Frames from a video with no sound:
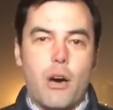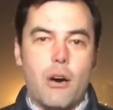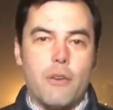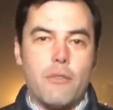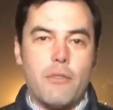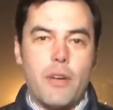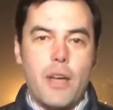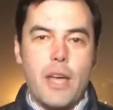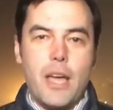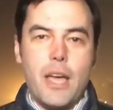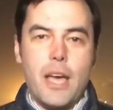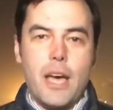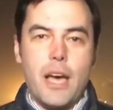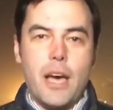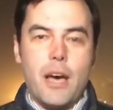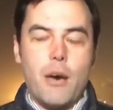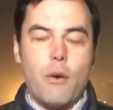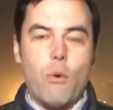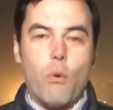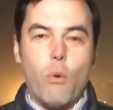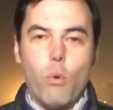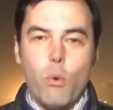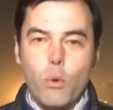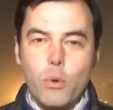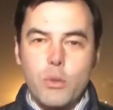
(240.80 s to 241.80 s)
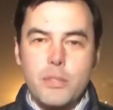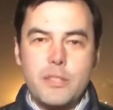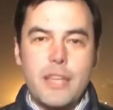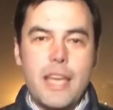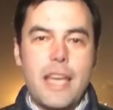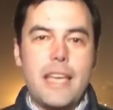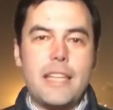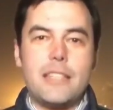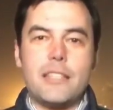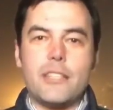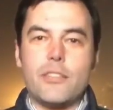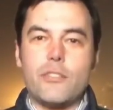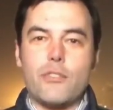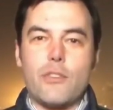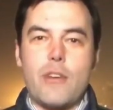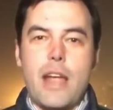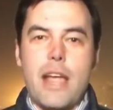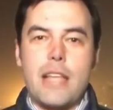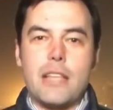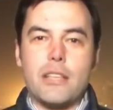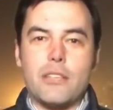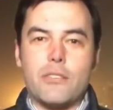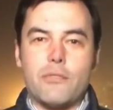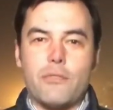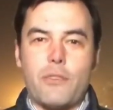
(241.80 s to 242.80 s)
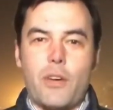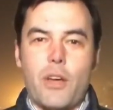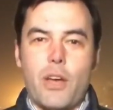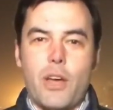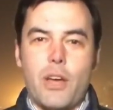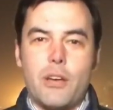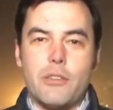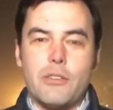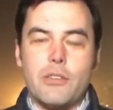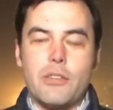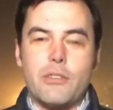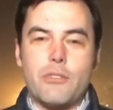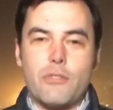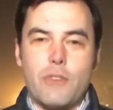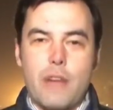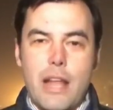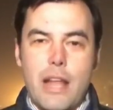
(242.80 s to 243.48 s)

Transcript: of uh, all data transfer and